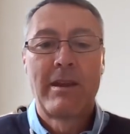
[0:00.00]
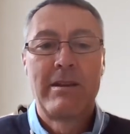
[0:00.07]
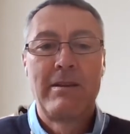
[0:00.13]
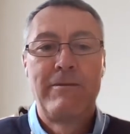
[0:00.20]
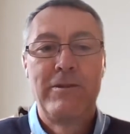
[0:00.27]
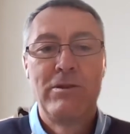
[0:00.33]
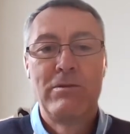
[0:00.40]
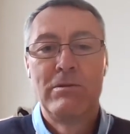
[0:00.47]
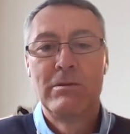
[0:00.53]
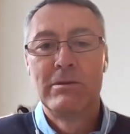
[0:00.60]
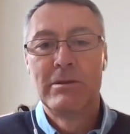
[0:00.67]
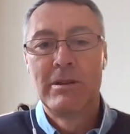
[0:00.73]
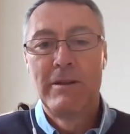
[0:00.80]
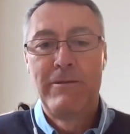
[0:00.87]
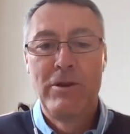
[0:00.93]
if you
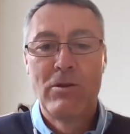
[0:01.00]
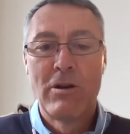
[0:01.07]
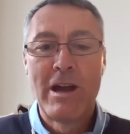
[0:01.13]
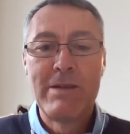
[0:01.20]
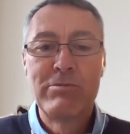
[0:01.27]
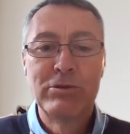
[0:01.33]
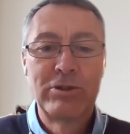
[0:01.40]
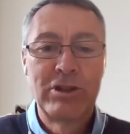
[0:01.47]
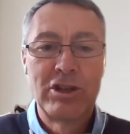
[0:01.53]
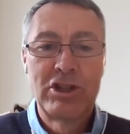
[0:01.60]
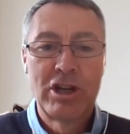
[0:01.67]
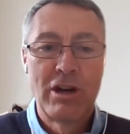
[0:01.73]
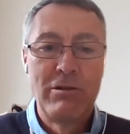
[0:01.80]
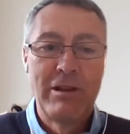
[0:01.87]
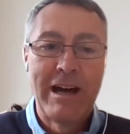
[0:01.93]
are able to
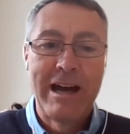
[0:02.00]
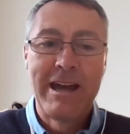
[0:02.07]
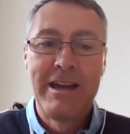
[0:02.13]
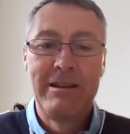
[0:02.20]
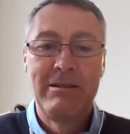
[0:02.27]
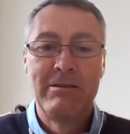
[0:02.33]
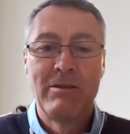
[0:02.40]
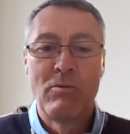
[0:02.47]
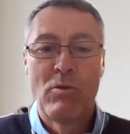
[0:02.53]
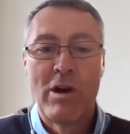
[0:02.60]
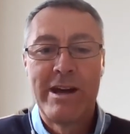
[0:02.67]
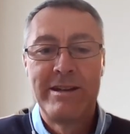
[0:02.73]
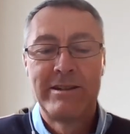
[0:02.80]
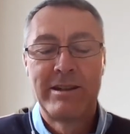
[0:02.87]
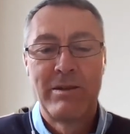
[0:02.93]
show that in
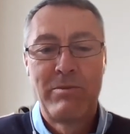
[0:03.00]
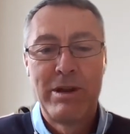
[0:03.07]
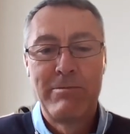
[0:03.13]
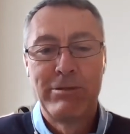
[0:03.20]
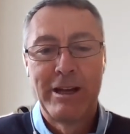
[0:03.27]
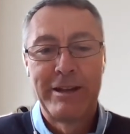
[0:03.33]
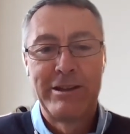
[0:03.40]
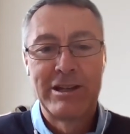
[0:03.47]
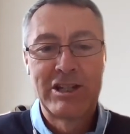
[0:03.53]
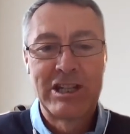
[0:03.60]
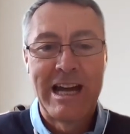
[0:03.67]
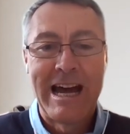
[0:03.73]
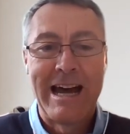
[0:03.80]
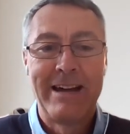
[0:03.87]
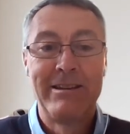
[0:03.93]
ways that people
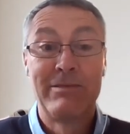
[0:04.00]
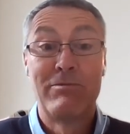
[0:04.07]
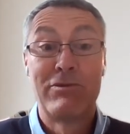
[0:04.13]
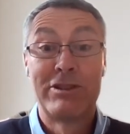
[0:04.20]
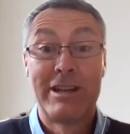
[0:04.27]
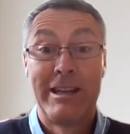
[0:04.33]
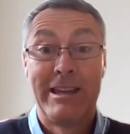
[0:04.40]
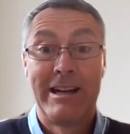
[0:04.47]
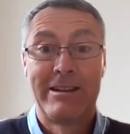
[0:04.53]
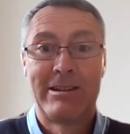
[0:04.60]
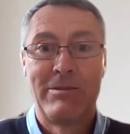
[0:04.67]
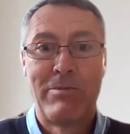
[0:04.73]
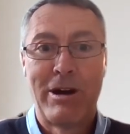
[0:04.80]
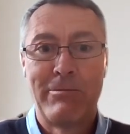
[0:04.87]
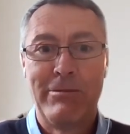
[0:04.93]
understand and present that to
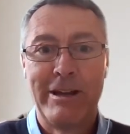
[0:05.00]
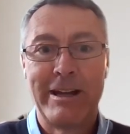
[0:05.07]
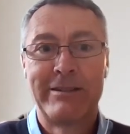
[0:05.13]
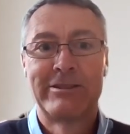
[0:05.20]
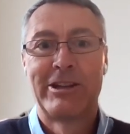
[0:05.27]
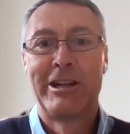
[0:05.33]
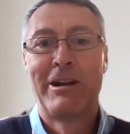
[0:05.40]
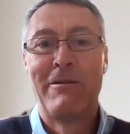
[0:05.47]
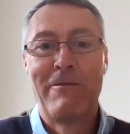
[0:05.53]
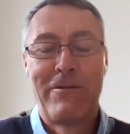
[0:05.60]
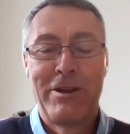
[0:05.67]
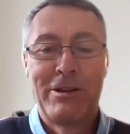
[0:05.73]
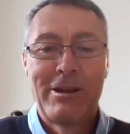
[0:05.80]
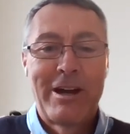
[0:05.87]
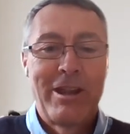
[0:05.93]
the public, so they don't
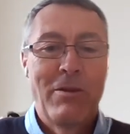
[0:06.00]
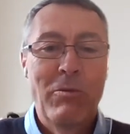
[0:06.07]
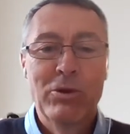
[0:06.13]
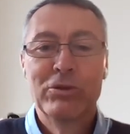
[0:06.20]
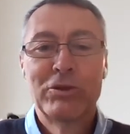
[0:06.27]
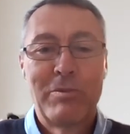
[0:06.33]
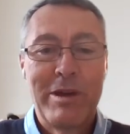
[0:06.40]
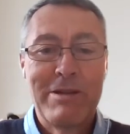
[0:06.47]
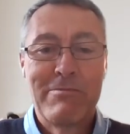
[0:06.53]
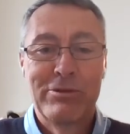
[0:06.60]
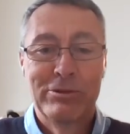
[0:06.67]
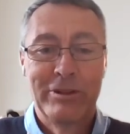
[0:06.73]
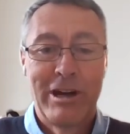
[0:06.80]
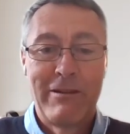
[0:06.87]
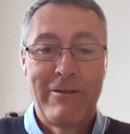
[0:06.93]
feel like the wool's being
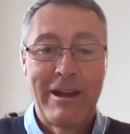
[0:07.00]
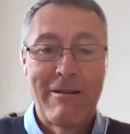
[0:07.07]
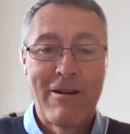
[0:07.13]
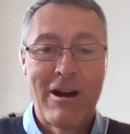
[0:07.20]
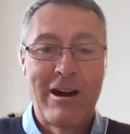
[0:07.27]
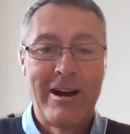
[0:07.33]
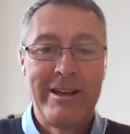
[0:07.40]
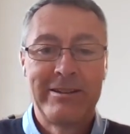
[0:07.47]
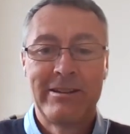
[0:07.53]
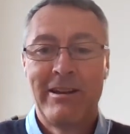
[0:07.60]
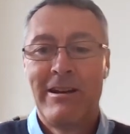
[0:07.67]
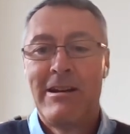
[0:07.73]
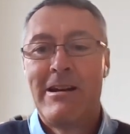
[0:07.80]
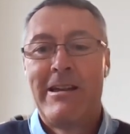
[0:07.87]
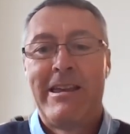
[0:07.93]
pulled over their eyes,
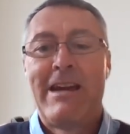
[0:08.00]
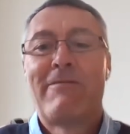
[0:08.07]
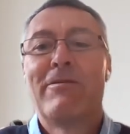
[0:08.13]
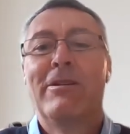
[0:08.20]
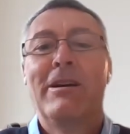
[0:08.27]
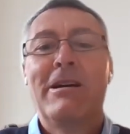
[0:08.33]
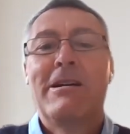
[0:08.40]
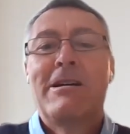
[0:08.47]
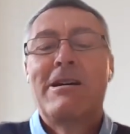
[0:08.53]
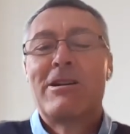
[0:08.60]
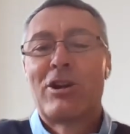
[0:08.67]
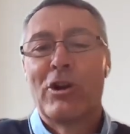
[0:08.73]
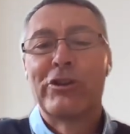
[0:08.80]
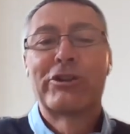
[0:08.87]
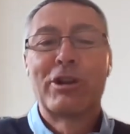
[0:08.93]
they haven't
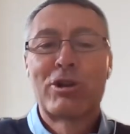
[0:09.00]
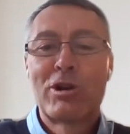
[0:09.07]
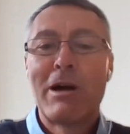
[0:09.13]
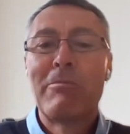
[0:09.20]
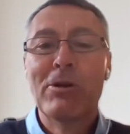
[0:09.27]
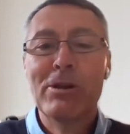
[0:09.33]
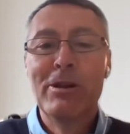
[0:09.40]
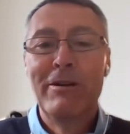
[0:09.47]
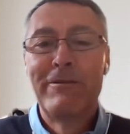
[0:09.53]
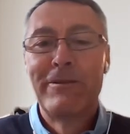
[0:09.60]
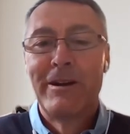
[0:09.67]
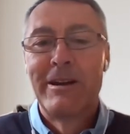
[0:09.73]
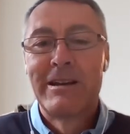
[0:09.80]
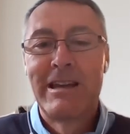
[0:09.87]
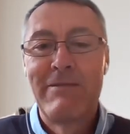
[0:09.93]
gone to the trouble of
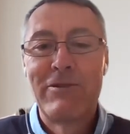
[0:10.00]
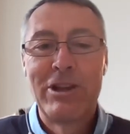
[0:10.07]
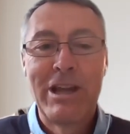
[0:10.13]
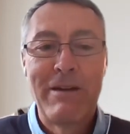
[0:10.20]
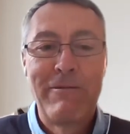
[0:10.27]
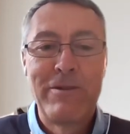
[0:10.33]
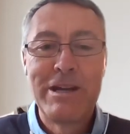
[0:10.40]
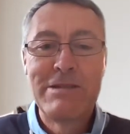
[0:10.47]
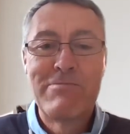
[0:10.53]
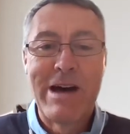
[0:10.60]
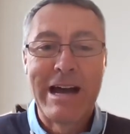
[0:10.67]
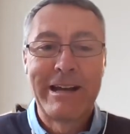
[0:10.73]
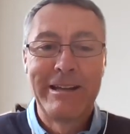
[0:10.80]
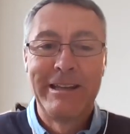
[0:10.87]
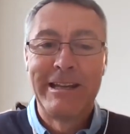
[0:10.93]
giving their
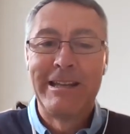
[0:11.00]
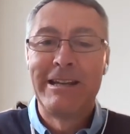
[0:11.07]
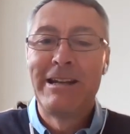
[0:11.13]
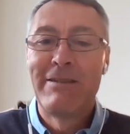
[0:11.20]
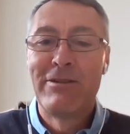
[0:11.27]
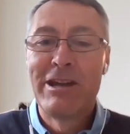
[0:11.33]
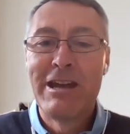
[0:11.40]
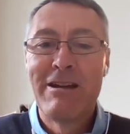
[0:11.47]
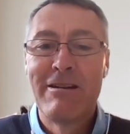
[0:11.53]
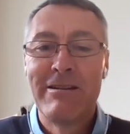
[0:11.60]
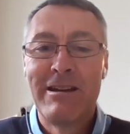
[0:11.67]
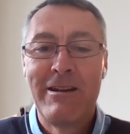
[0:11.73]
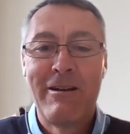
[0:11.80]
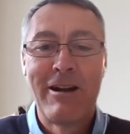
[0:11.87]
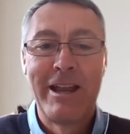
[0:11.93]
feedback and then they never hear
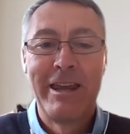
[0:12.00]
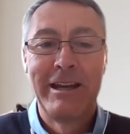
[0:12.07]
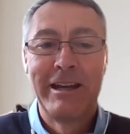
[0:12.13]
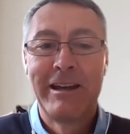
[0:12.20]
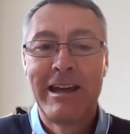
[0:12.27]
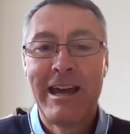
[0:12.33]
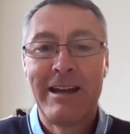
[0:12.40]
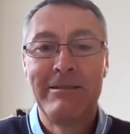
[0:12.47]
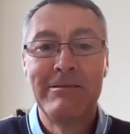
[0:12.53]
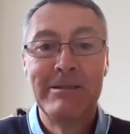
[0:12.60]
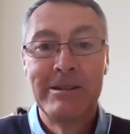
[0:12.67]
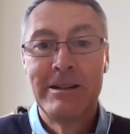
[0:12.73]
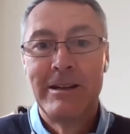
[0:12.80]
anything again.